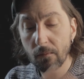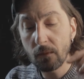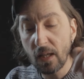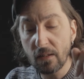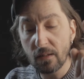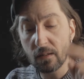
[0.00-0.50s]

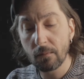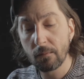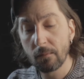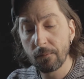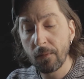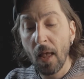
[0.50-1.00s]
This,
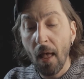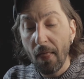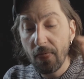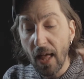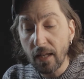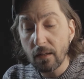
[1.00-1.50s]

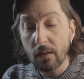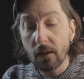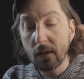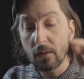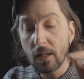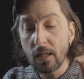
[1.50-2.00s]
that
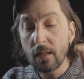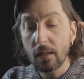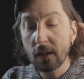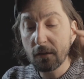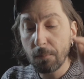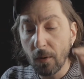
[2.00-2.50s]
the
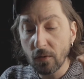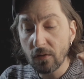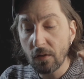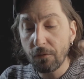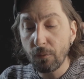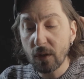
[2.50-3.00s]

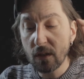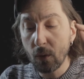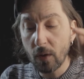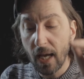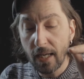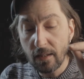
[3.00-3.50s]
explosive was
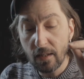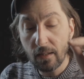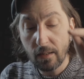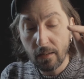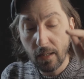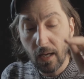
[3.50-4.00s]

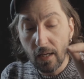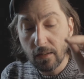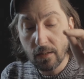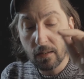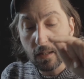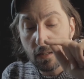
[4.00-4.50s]
located
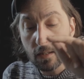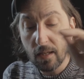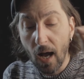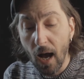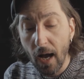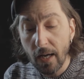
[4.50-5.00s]
against the
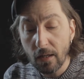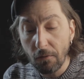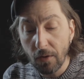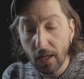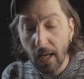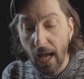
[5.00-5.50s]
side
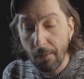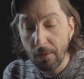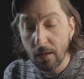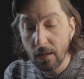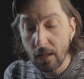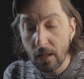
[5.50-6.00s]
of the
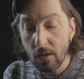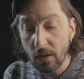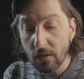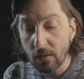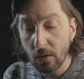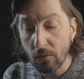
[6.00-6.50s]
cabin
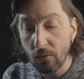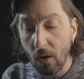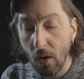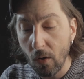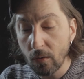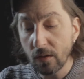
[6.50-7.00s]
nearest the
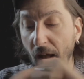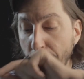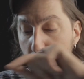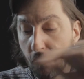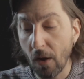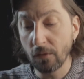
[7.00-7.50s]
road, the
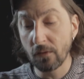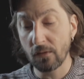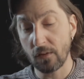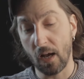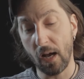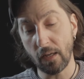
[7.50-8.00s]
front
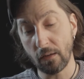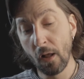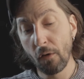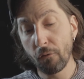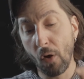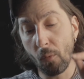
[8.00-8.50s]
side,
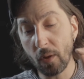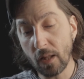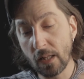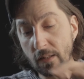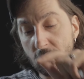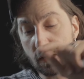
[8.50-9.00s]
for
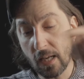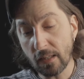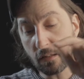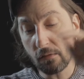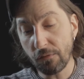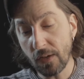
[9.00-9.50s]
within
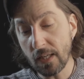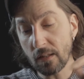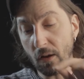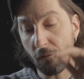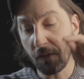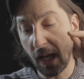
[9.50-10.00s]
6 feet
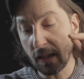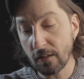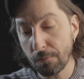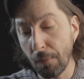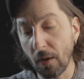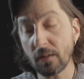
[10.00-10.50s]
of that
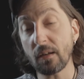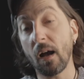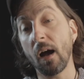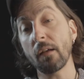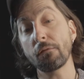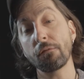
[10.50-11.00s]
spot
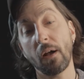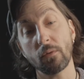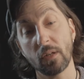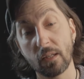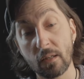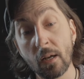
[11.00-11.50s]
I
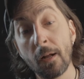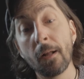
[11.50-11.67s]
found it.